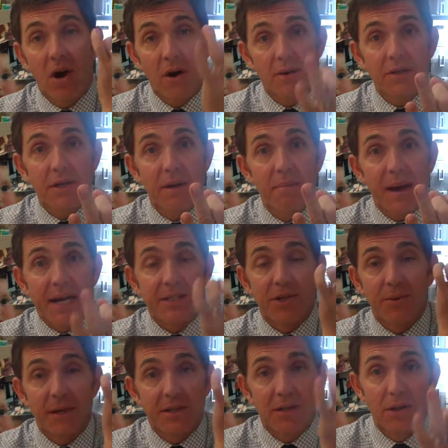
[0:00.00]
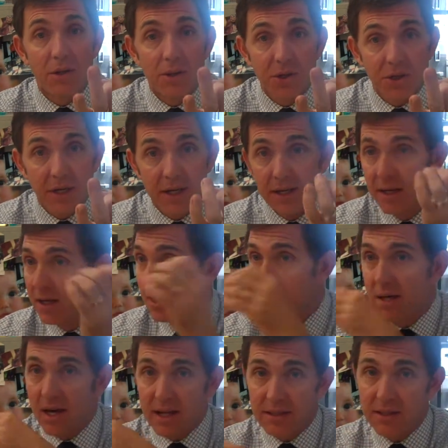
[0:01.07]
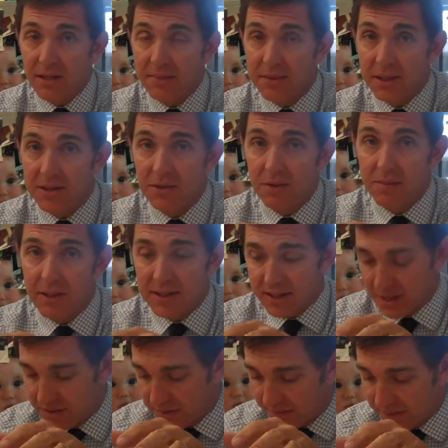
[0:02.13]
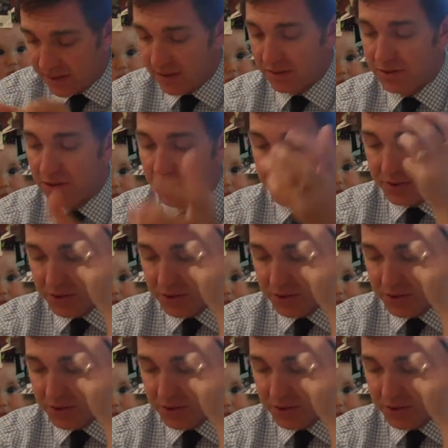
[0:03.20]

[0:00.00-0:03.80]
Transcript: Congress can pass a resolution not subject to a presidential veto to